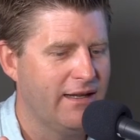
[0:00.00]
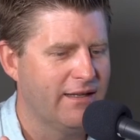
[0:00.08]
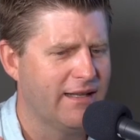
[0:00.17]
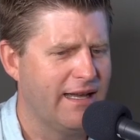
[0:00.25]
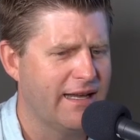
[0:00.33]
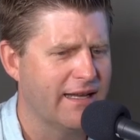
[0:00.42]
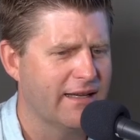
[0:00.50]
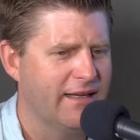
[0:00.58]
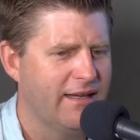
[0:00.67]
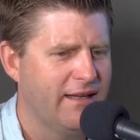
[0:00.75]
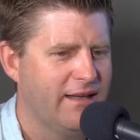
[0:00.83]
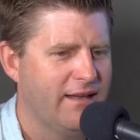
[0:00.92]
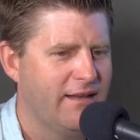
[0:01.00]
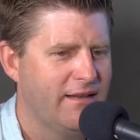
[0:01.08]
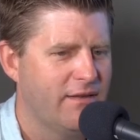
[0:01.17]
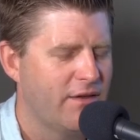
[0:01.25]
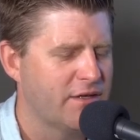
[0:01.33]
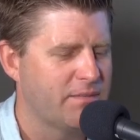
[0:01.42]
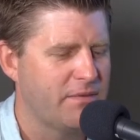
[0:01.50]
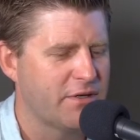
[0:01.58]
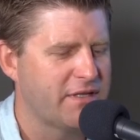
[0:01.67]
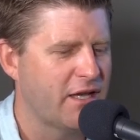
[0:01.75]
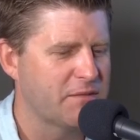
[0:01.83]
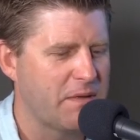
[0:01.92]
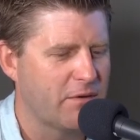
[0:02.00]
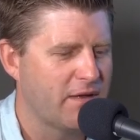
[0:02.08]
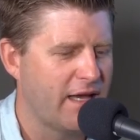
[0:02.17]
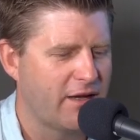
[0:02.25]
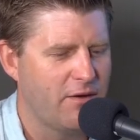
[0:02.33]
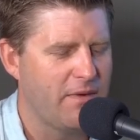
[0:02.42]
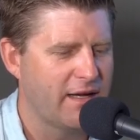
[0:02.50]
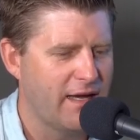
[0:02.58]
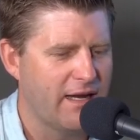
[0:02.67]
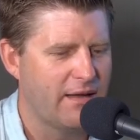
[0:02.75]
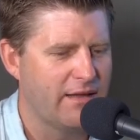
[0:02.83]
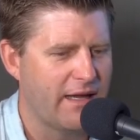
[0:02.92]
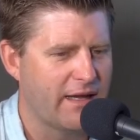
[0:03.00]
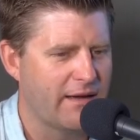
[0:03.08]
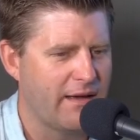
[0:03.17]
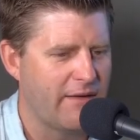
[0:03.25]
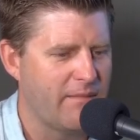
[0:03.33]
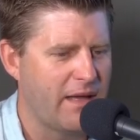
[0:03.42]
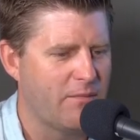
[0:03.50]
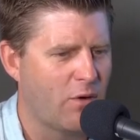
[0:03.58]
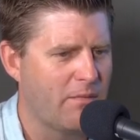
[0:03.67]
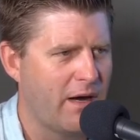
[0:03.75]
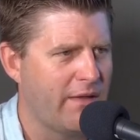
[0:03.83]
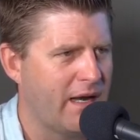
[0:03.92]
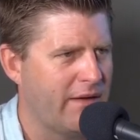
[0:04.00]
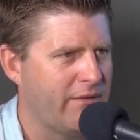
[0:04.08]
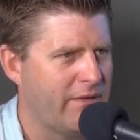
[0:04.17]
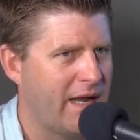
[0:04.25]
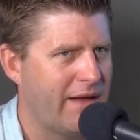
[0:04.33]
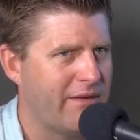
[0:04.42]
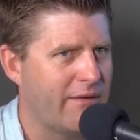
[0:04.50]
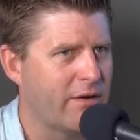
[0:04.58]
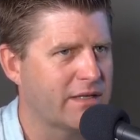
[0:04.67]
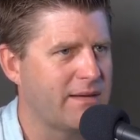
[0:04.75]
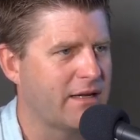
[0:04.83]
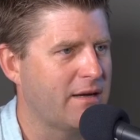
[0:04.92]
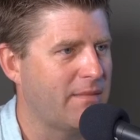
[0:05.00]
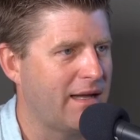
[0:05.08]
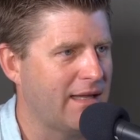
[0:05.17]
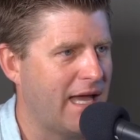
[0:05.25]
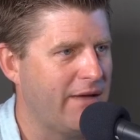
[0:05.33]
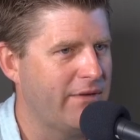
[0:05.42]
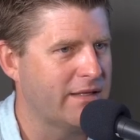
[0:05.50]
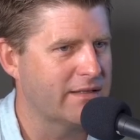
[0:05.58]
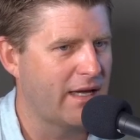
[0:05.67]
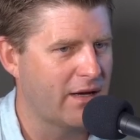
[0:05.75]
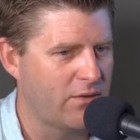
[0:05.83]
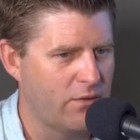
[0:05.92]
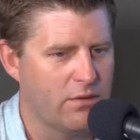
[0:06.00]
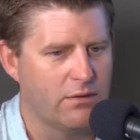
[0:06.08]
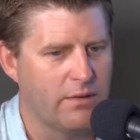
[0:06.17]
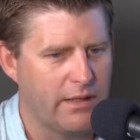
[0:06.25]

Like, There's there's salespeople who are like, oh my God, I, like uh, I've made more money than I've than I've ever expected in my life, and it's like, cool.